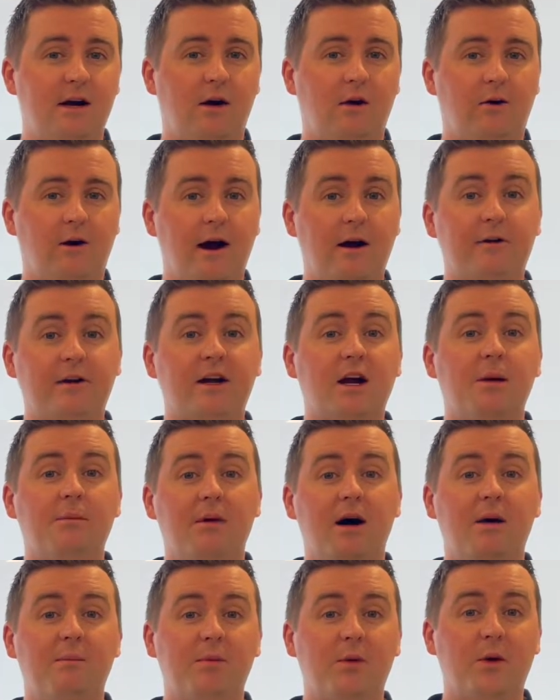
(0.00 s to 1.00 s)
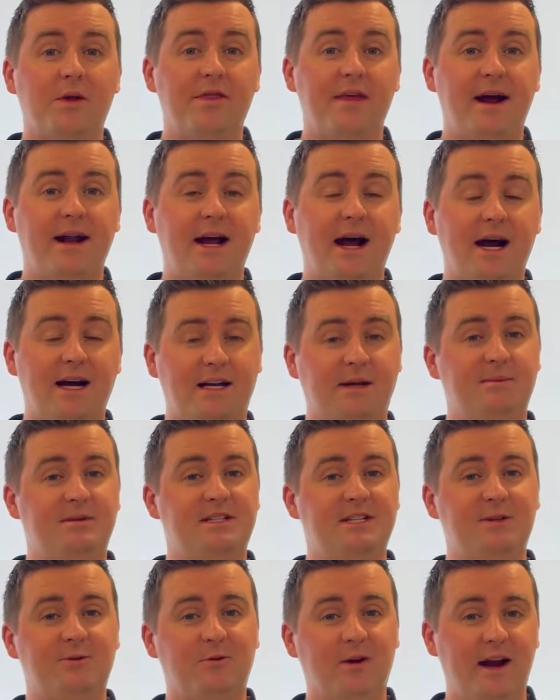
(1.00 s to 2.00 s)
or how to come up with that
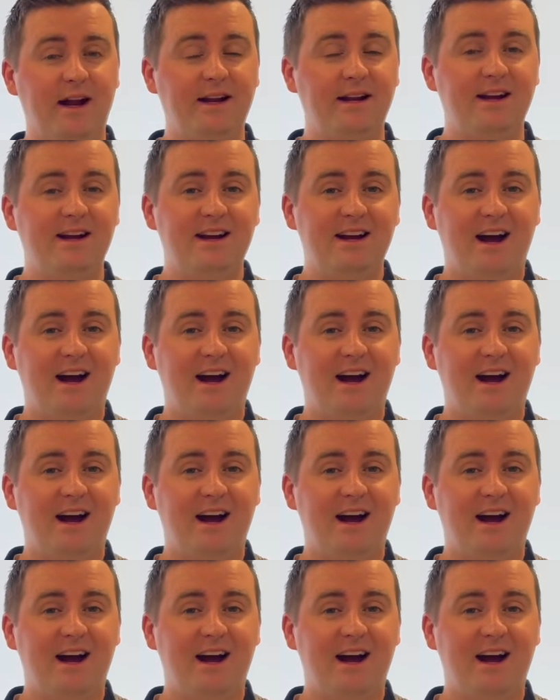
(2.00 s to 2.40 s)
occupancy rate.